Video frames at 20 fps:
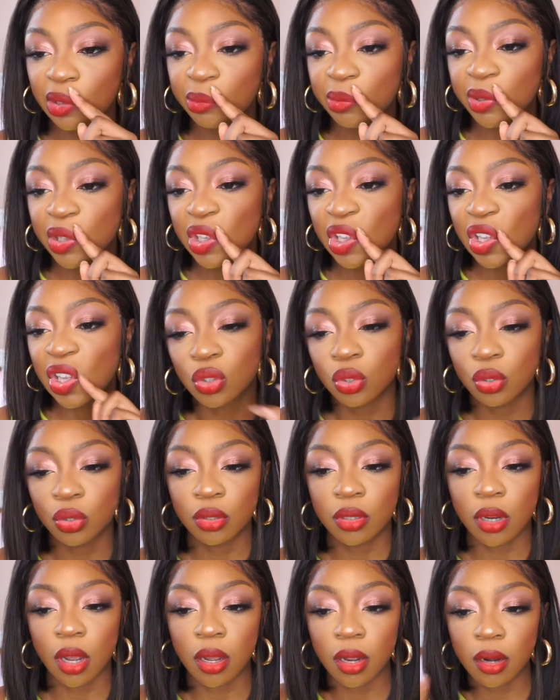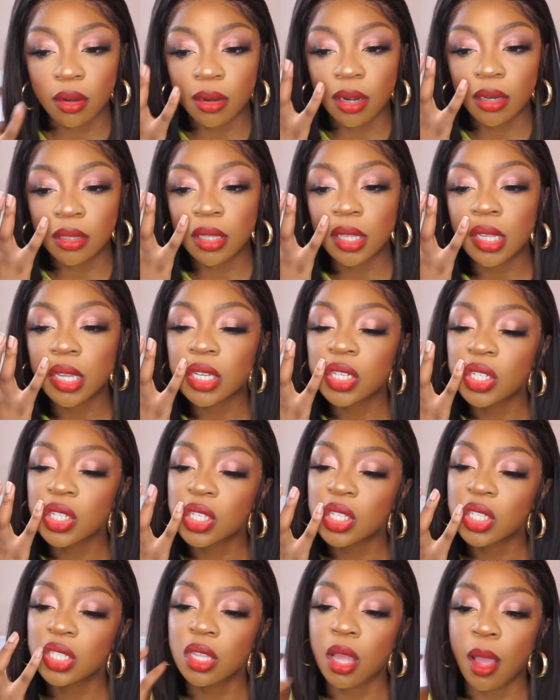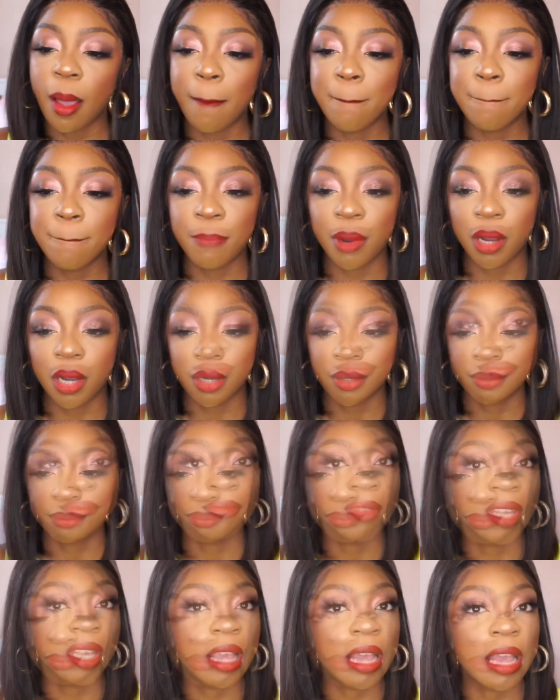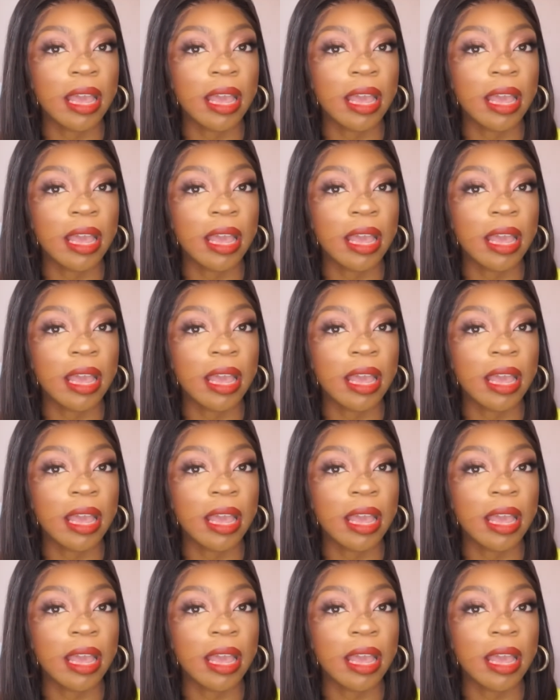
bit too dark around the edges, but I